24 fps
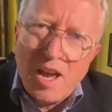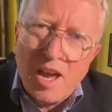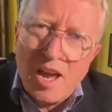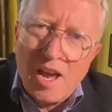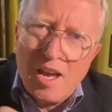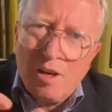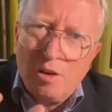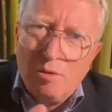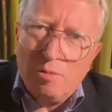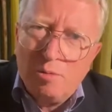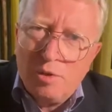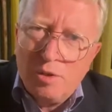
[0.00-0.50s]

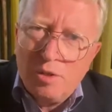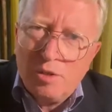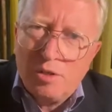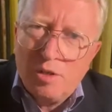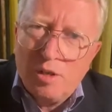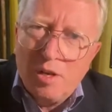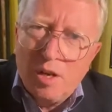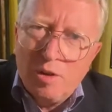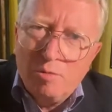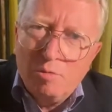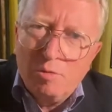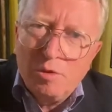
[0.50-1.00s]
and it
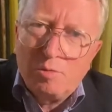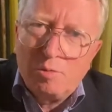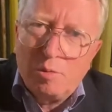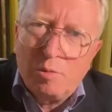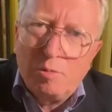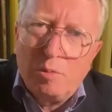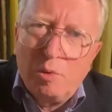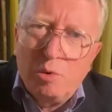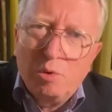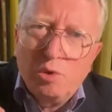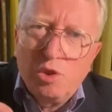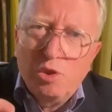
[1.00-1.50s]
was
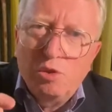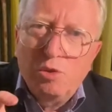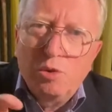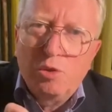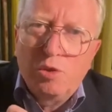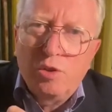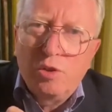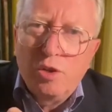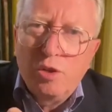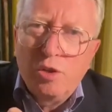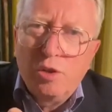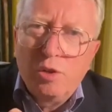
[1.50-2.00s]
proportional
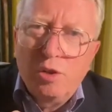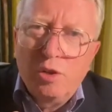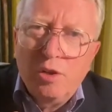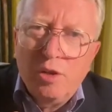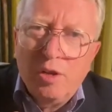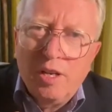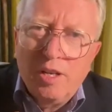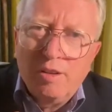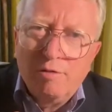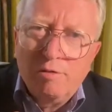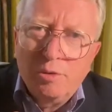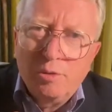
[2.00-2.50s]
to the
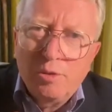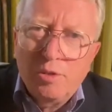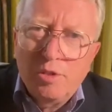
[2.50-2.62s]
alert level.